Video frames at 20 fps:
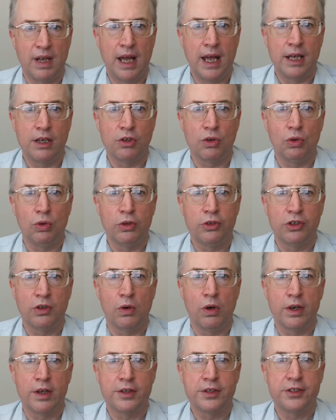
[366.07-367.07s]
And
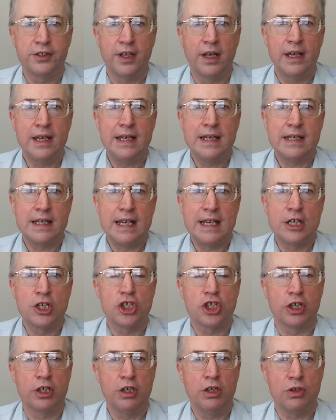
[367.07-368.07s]
also on a
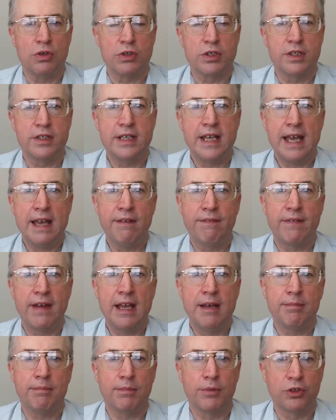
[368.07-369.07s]
side-ish note, the
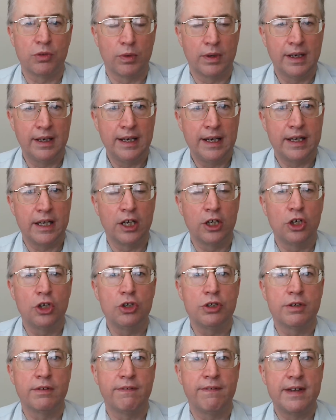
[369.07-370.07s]
FMs were clearly a
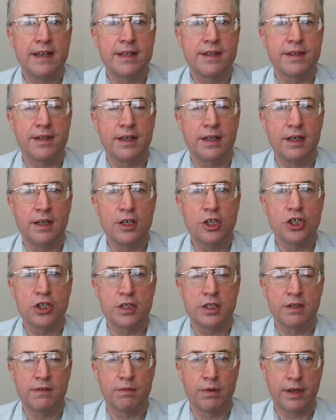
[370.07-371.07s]
good faith
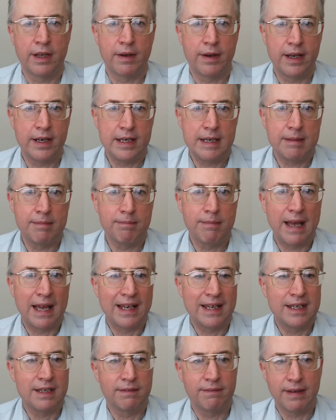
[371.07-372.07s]
initiative without any
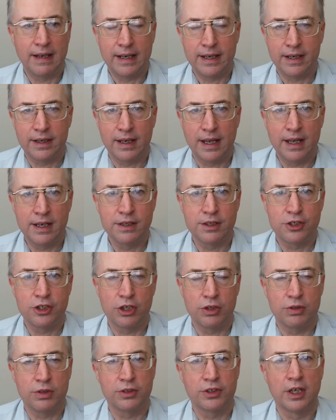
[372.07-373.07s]
Machiavellian
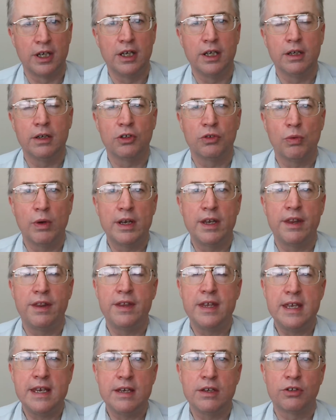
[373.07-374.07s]
undertones, because when
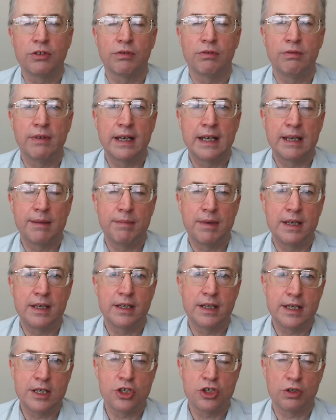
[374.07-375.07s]
these
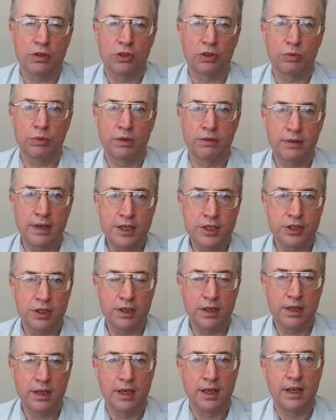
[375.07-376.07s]
recommendations were
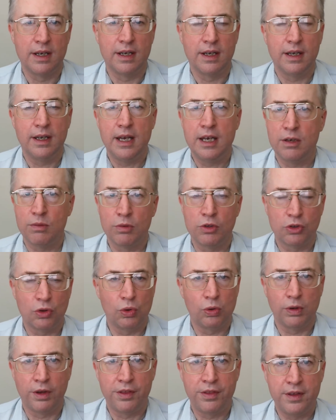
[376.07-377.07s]
written, it was
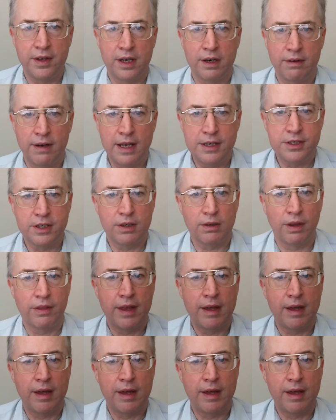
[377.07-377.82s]
all theoretical.